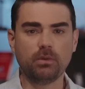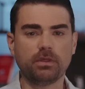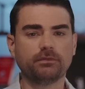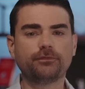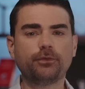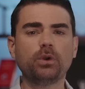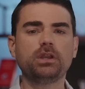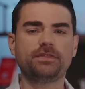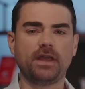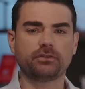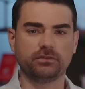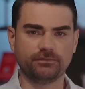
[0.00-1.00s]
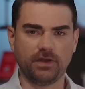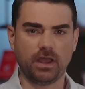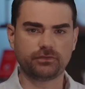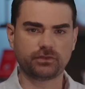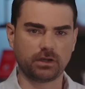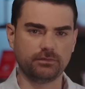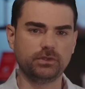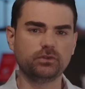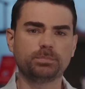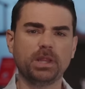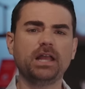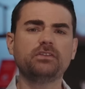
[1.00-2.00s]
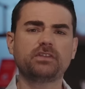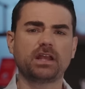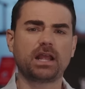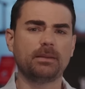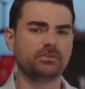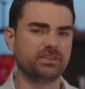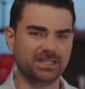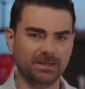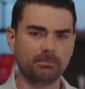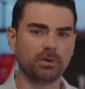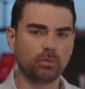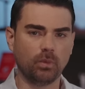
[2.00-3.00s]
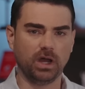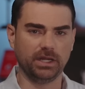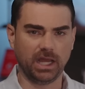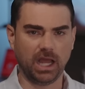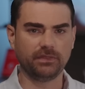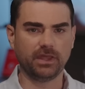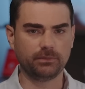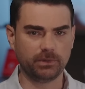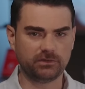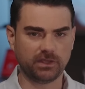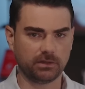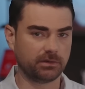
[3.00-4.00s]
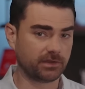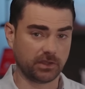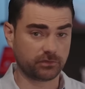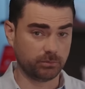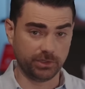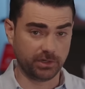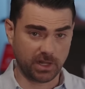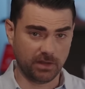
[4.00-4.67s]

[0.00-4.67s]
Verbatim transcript: With over 40,000 five star reviews, Blinds.com is the number one online retailer of custom window